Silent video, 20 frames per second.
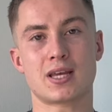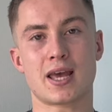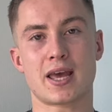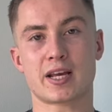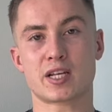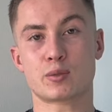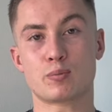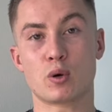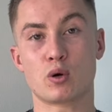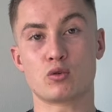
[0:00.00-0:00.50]

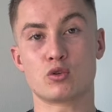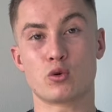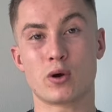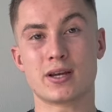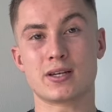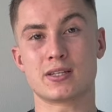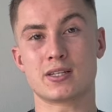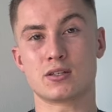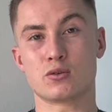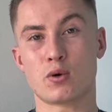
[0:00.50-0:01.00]
Expo
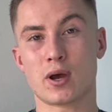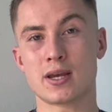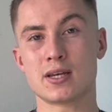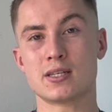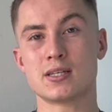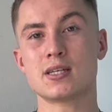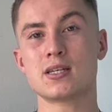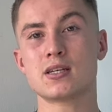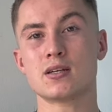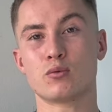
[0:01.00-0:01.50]

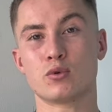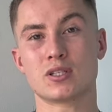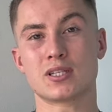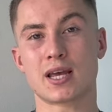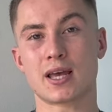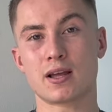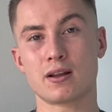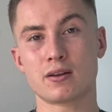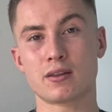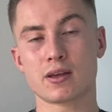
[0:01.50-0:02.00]
2020 was
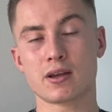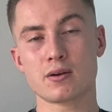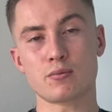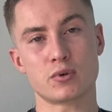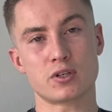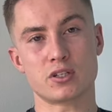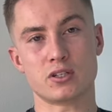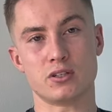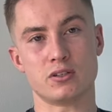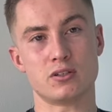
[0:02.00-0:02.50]
held there,
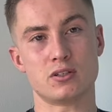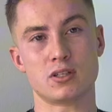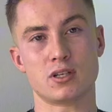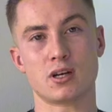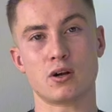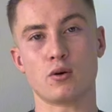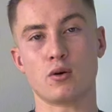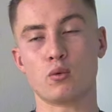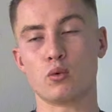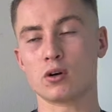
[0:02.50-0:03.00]
which is, you
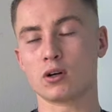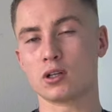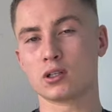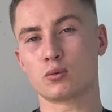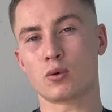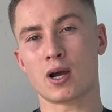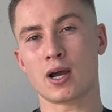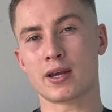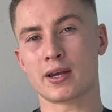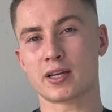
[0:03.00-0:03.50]
know, a
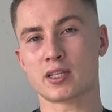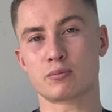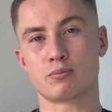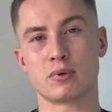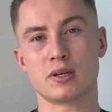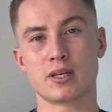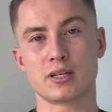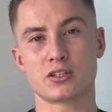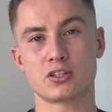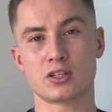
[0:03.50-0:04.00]
worldwide
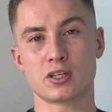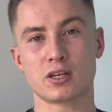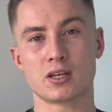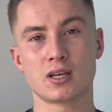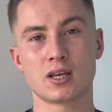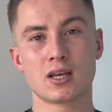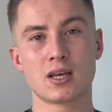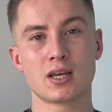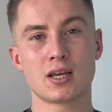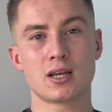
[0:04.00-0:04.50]
expedition.
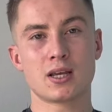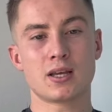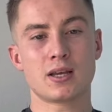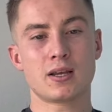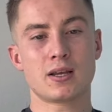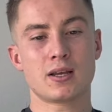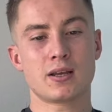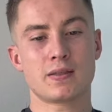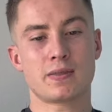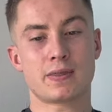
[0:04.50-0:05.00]

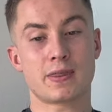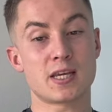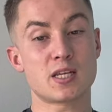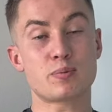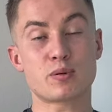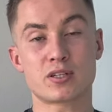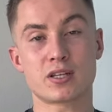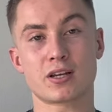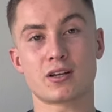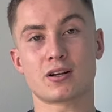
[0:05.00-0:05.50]
These
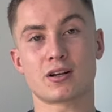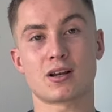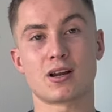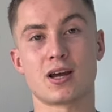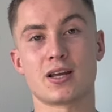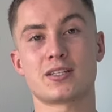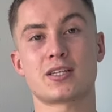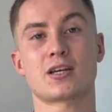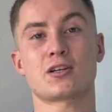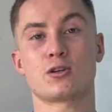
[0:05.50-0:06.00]
particular
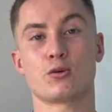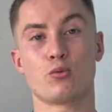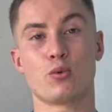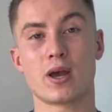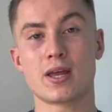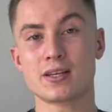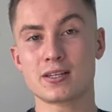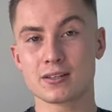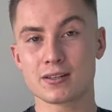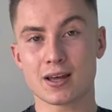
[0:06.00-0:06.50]
clients actually
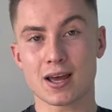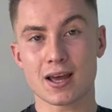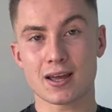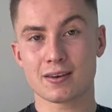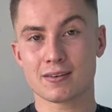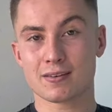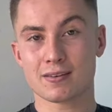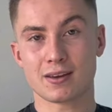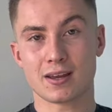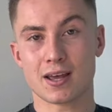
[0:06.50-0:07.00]
went to
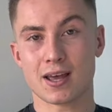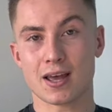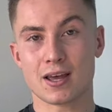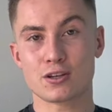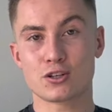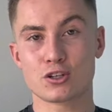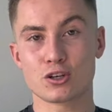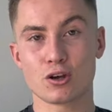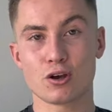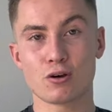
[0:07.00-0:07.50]

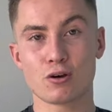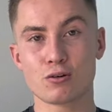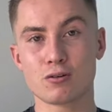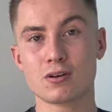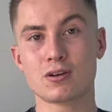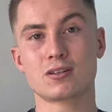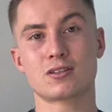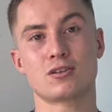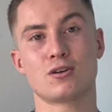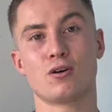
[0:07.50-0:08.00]
that show.
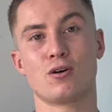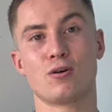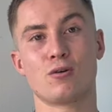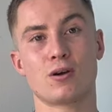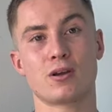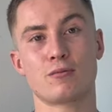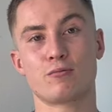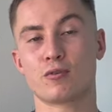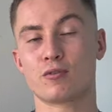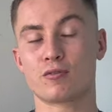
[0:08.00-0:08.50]
So
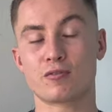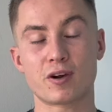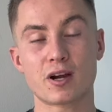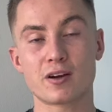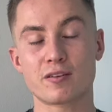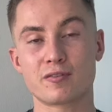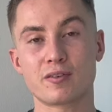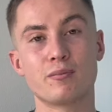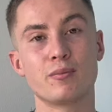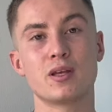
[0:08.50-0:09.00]
we were
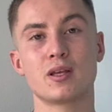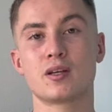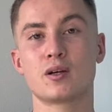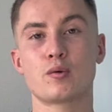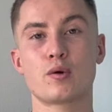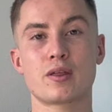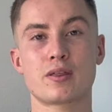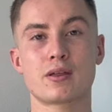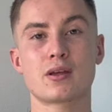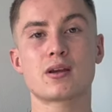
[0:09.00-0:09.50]
very familiar
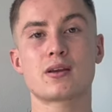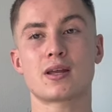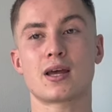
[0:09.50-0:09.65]
with it.